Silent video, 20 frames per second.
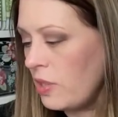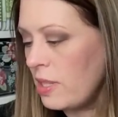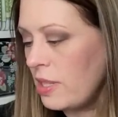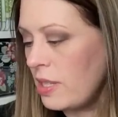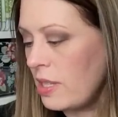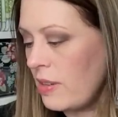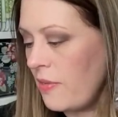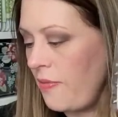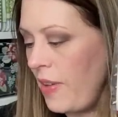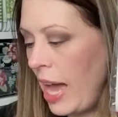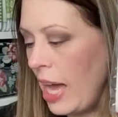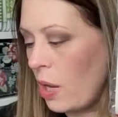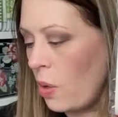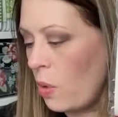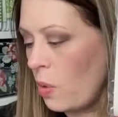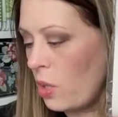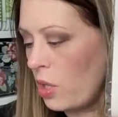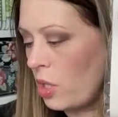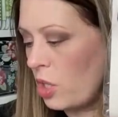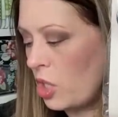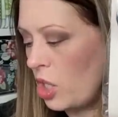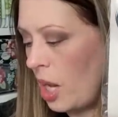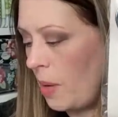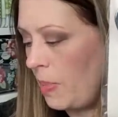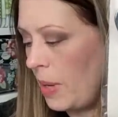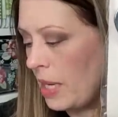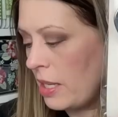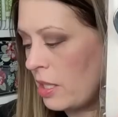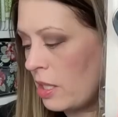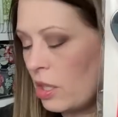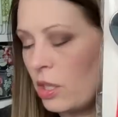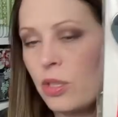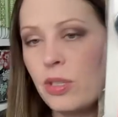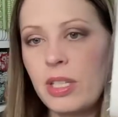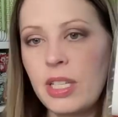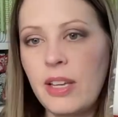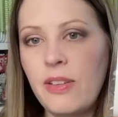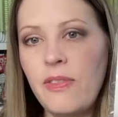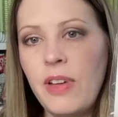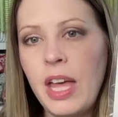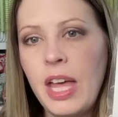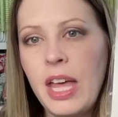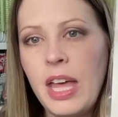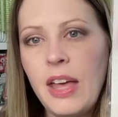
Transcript: This is a Fat Quarter Shop exclusive,